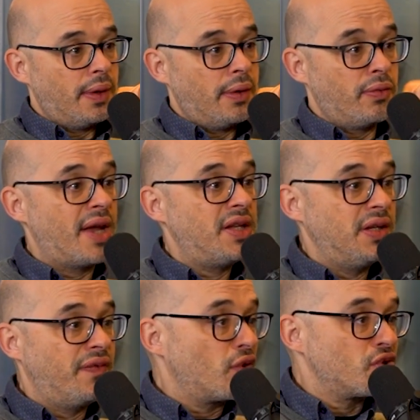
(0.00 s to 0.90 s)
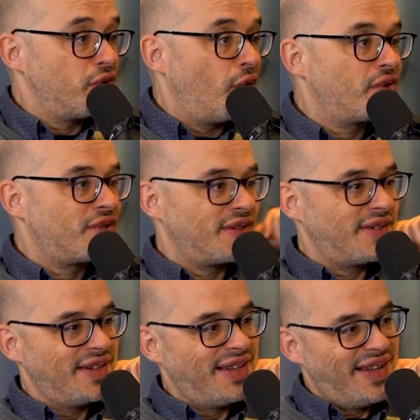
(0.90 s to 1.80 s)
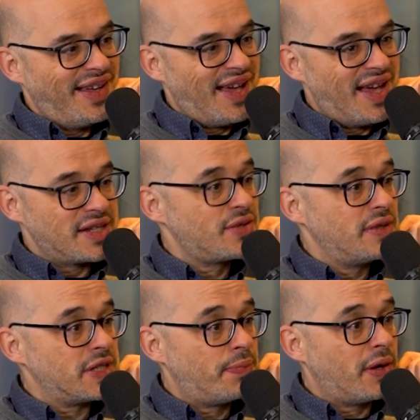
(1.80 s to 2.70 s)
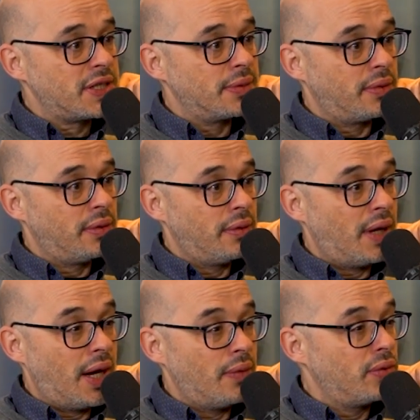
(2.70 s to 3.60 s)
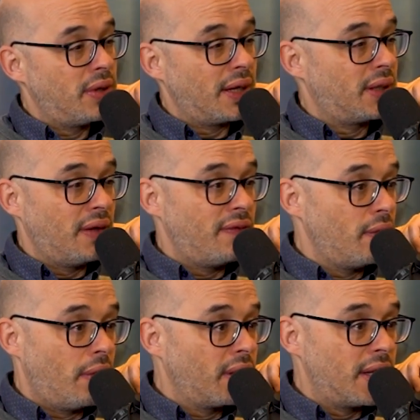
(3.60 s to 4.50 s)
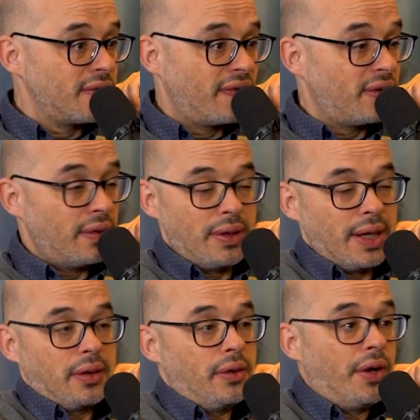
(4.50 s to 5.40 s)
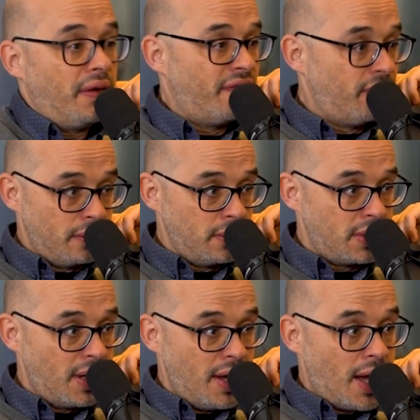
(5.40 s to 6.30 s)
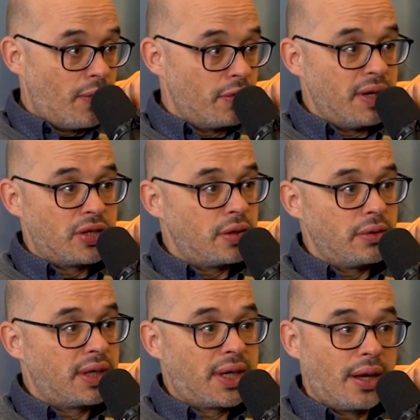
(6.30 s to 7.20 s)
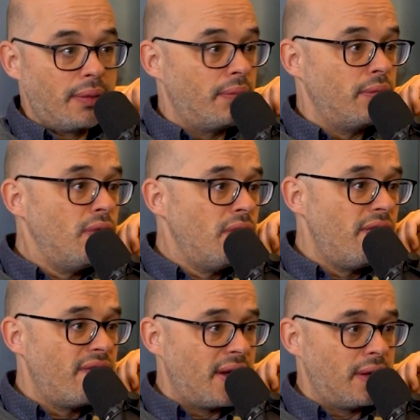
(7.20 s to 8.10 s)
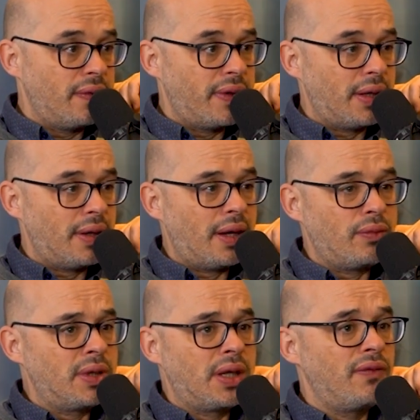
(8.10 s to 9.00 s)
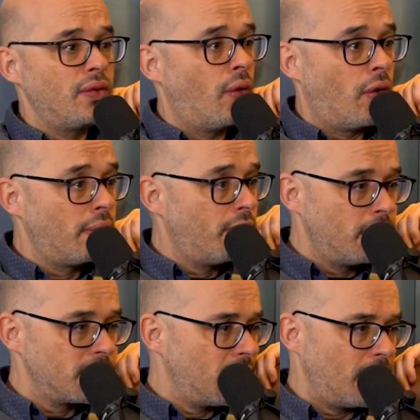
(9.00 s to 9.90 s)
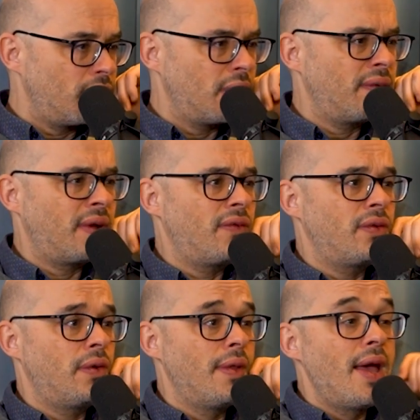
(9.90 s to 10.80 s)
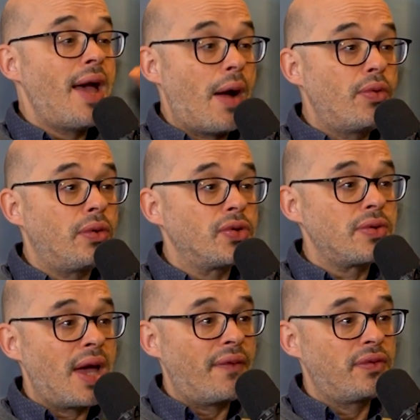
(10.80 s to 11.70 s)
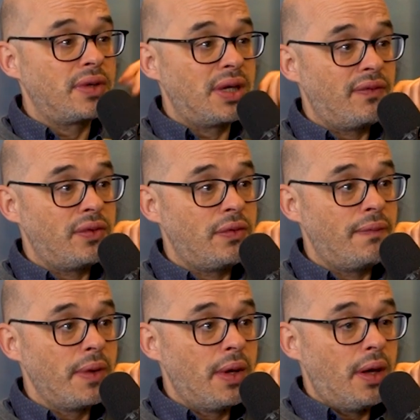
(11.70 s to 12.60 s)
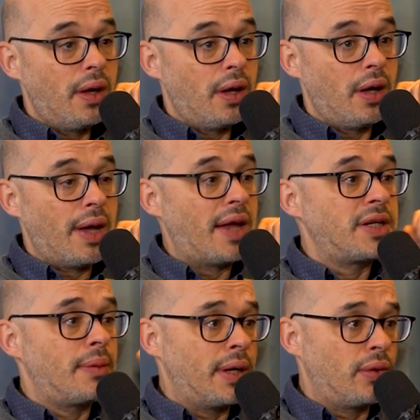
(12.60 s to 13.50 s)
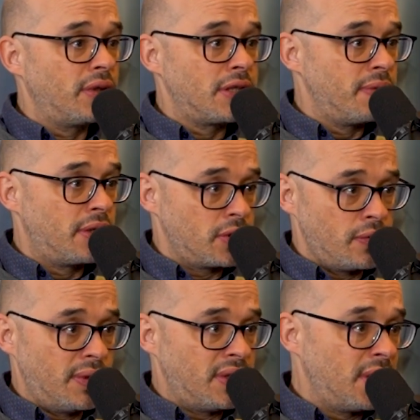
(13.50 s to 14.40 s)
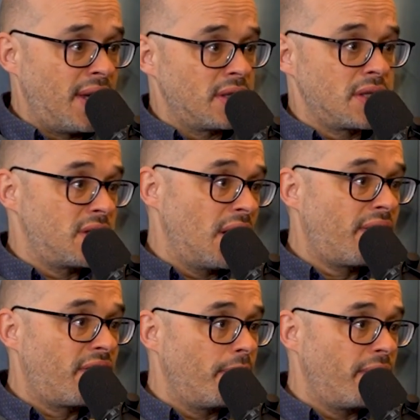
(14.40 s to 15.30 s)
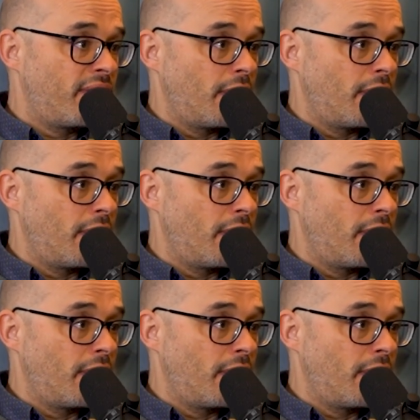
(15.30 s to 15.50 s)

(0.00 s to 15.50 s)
ready for slaughter as soon as possible, I would give you all kinds of a lot of food. I would make sure you can't move, and that I would give you hormones, and I would also have to give you antibiotics, because you would get sick from